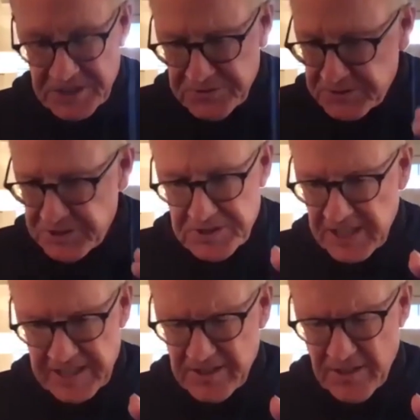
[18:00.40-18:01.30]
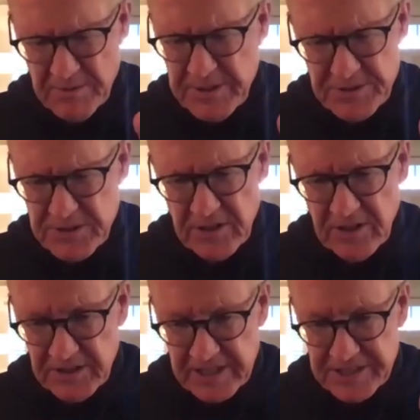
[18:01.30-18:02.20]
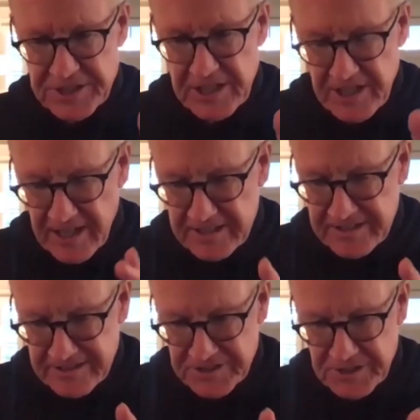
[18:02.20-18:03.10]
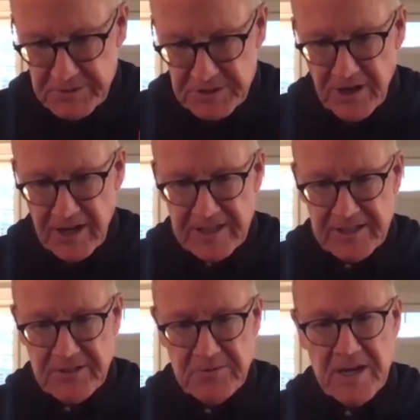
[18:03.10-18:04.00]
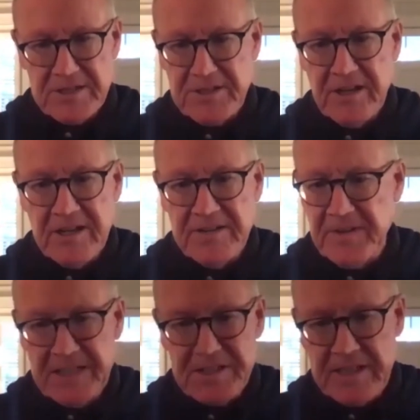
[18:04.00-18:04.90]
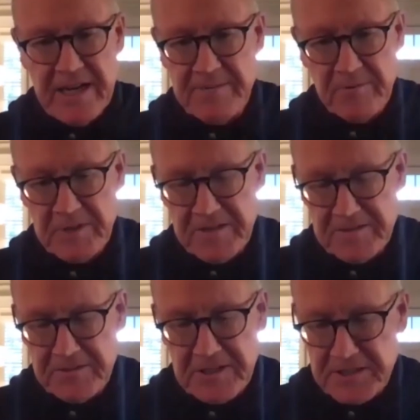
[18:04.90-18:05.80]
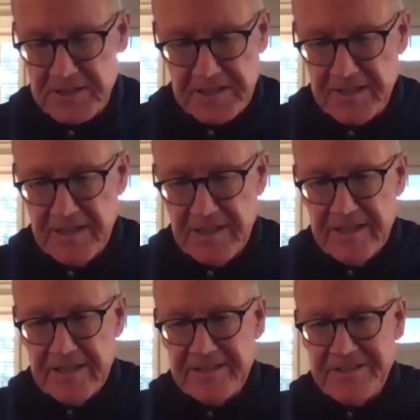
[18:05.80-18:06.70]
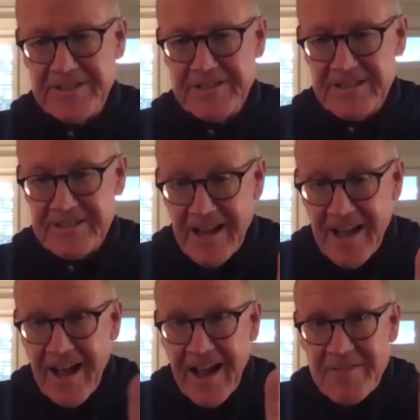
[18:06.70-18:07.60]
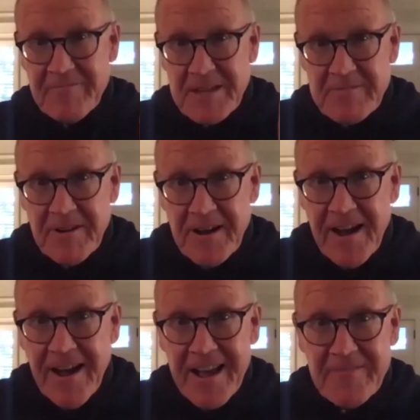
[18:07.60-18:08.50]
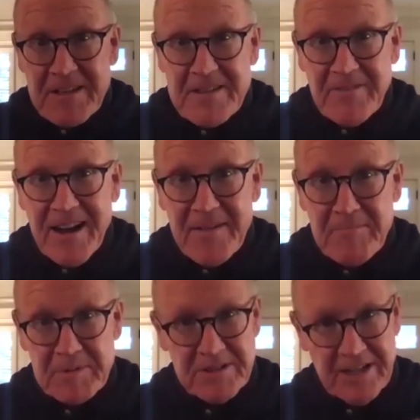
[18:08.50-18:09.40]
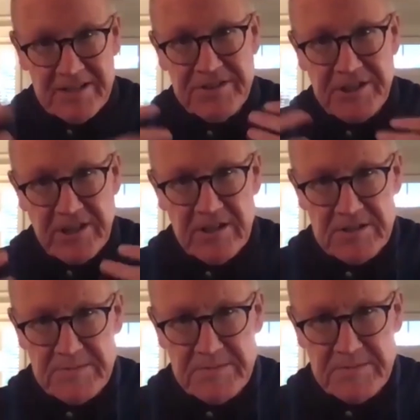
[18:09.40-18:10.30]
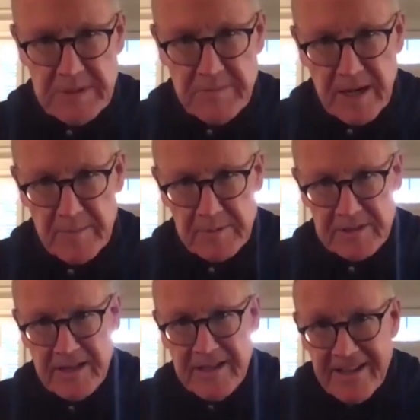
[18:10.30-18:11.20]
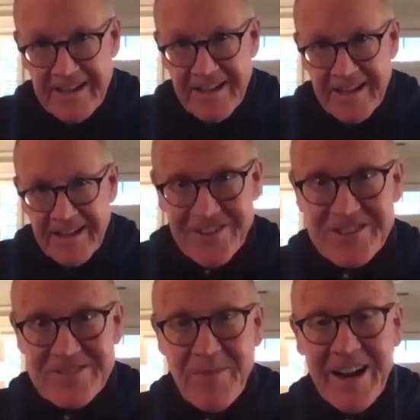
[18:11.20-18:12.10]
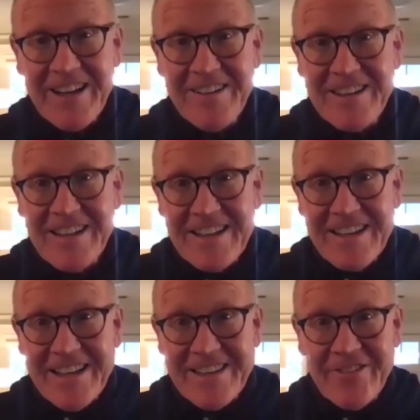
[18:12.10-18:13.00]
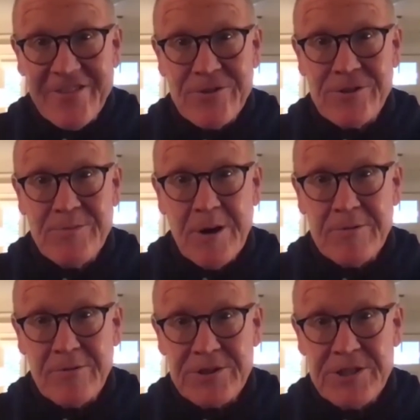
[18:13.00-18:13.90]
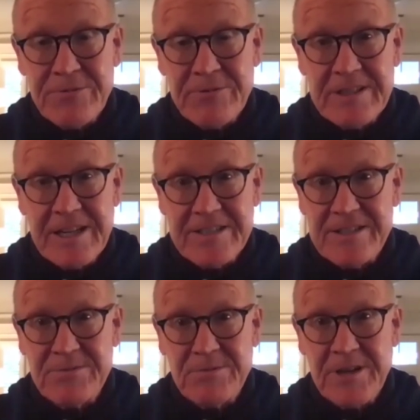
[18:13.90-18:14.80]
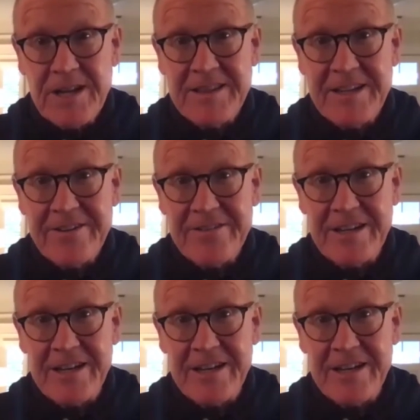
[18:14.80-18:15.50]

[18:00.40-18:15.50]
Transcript: was just like 3 years old, and she thought she was talking to us on FaceTime or whatever it was, and she says, "Hi Mima, hi Bebop," and she calls me Bebop, and her smile. And then there's this moment where she realizes we're not there, and